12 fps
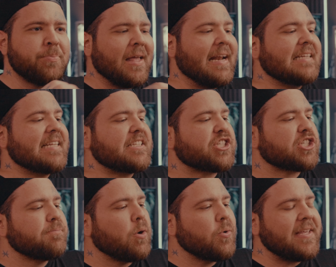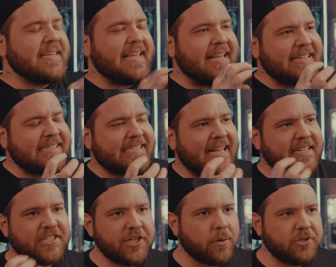it has that smoky
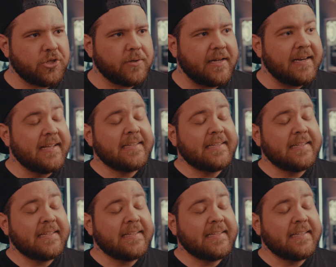incense note to it,